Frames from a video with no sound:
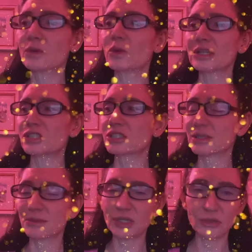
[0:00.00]
watching
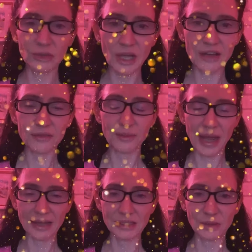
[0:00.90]
somebody you love
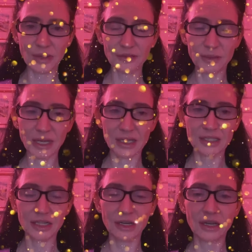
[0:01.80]
pass away from
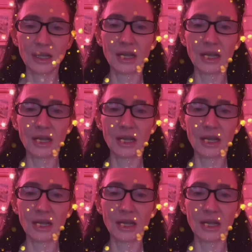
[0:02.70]
cancer.